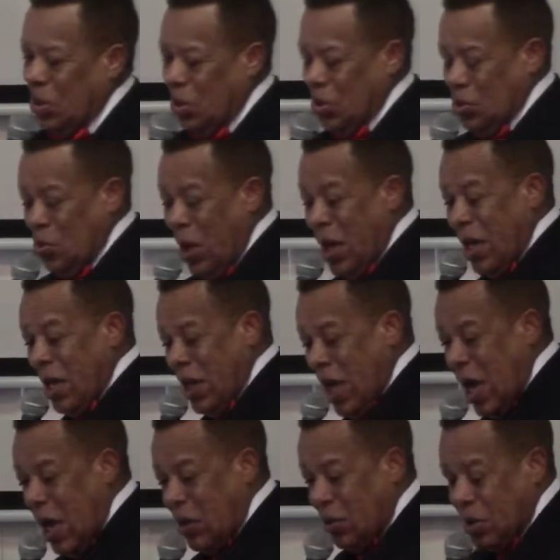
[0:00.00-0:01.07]
The wedding
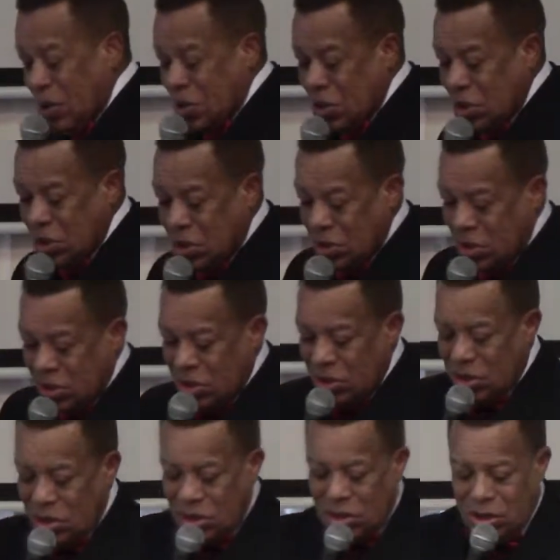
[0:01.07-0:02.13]
gown is
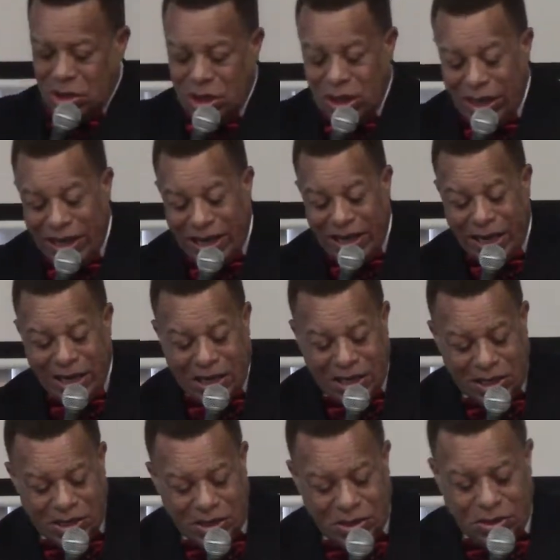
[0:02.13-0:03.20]
clean,
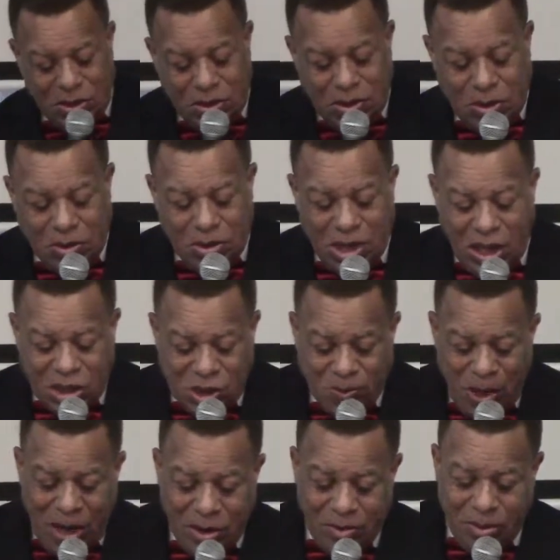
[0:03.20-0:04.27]
without
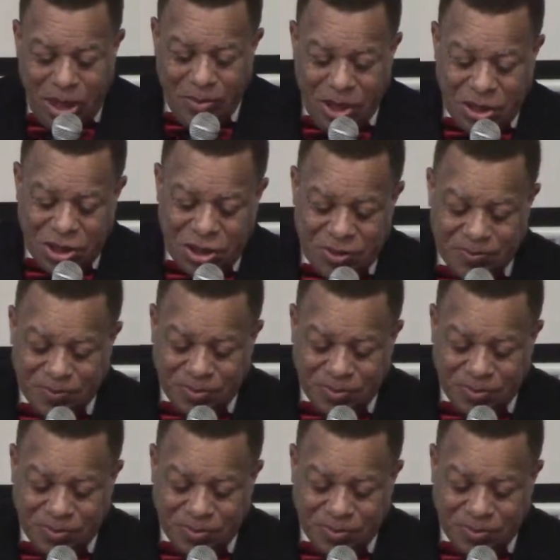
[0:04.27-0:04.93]
spot or blemish.